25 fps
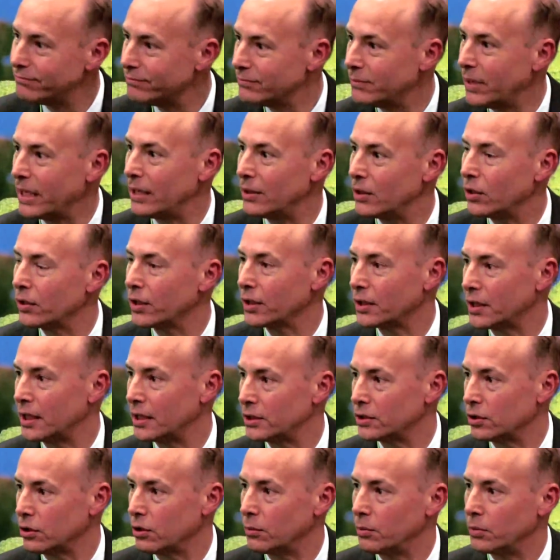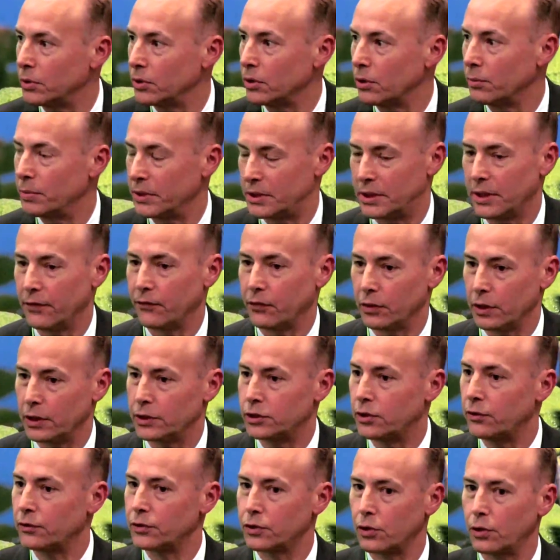may look at things a little bit differently.
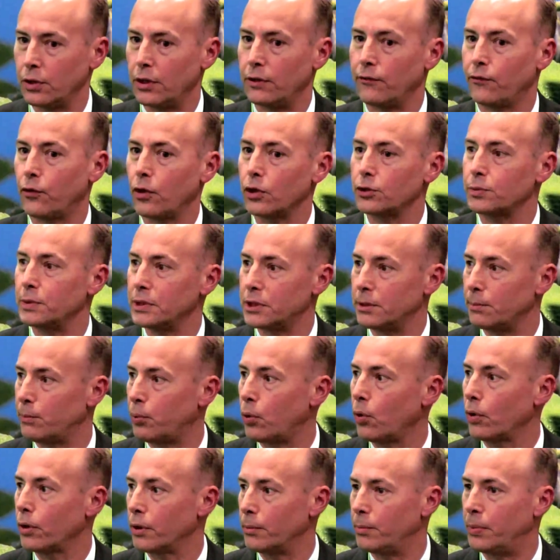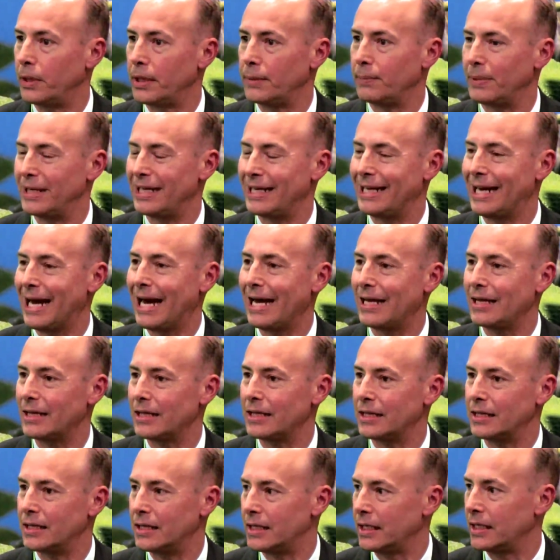So the enforcement's important, but not
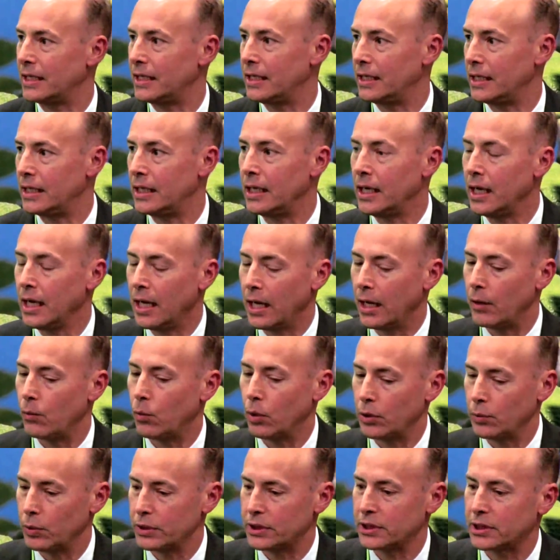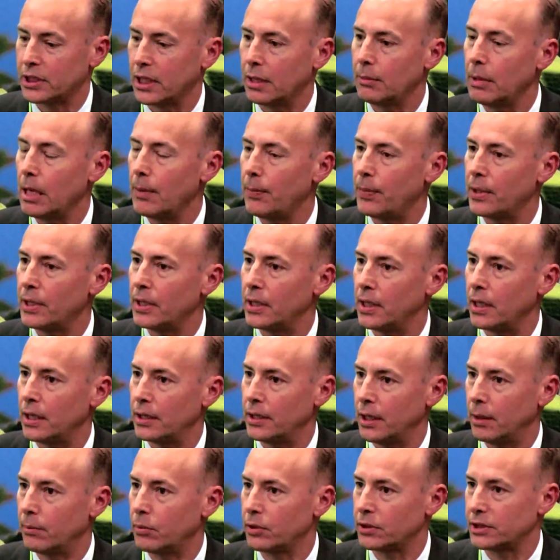the key. What's come up a
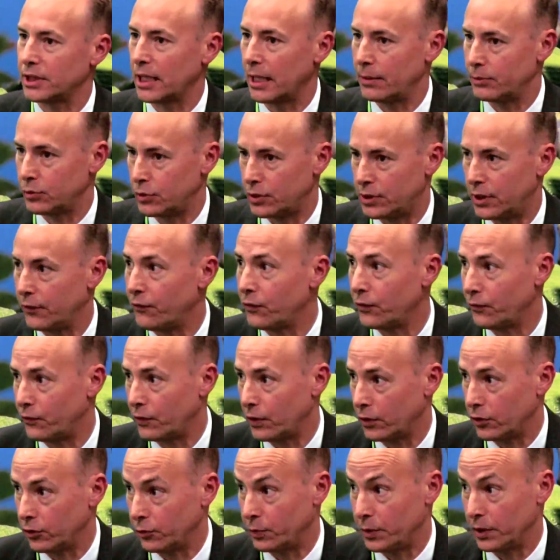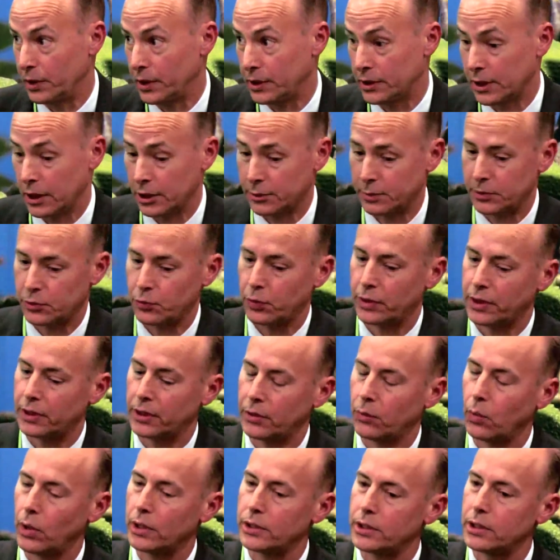number of times with different vulnerability assessments, but
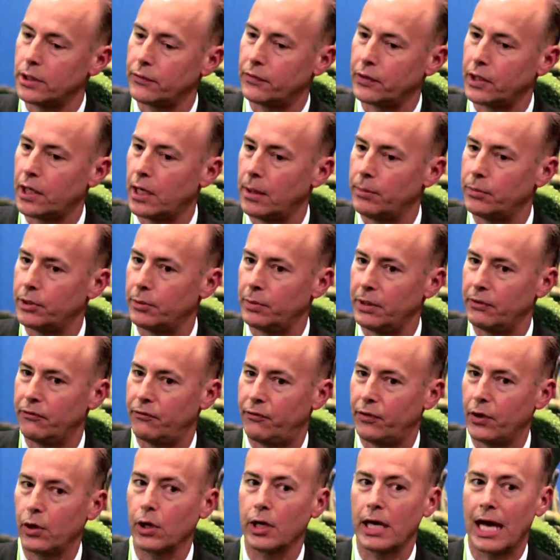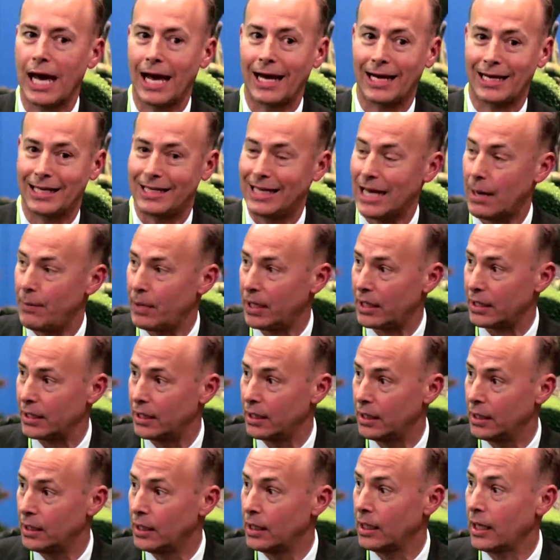the ones that have come to be very academic,
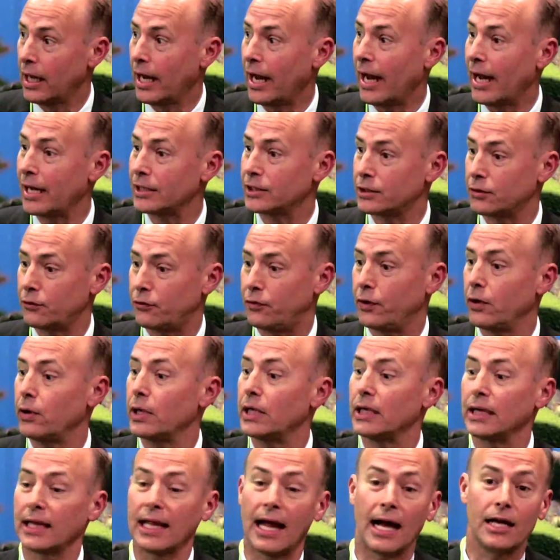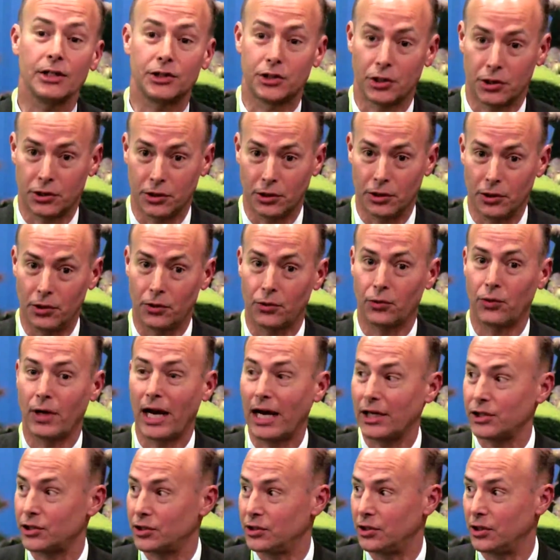ask very logical,
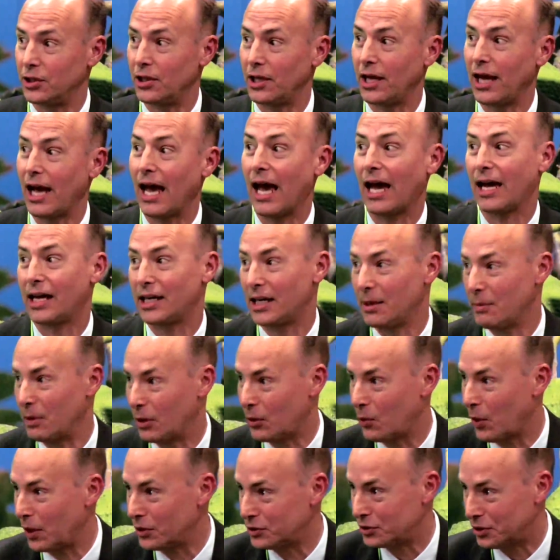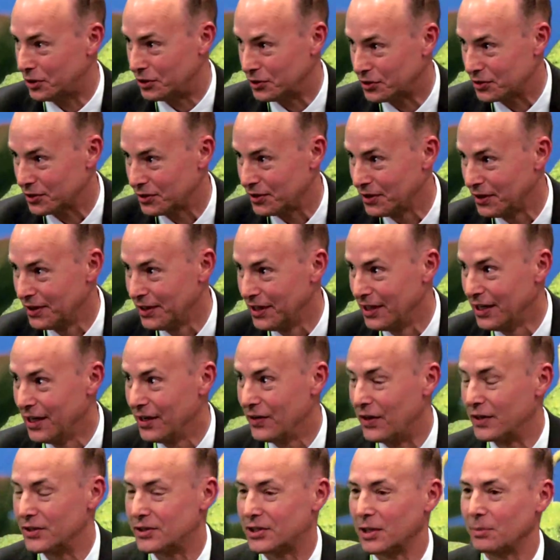rational academic questions
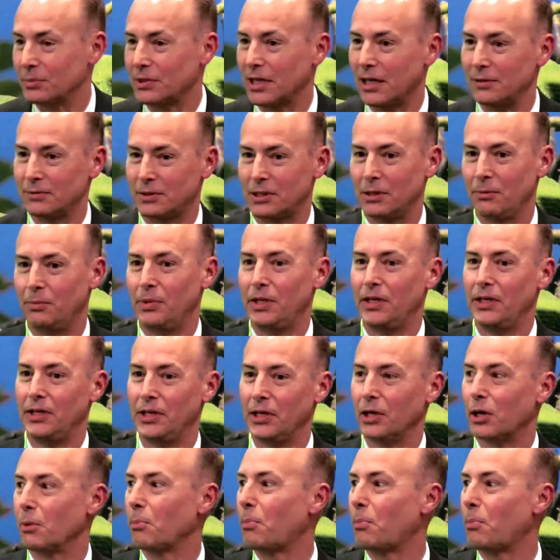that sometimes can be near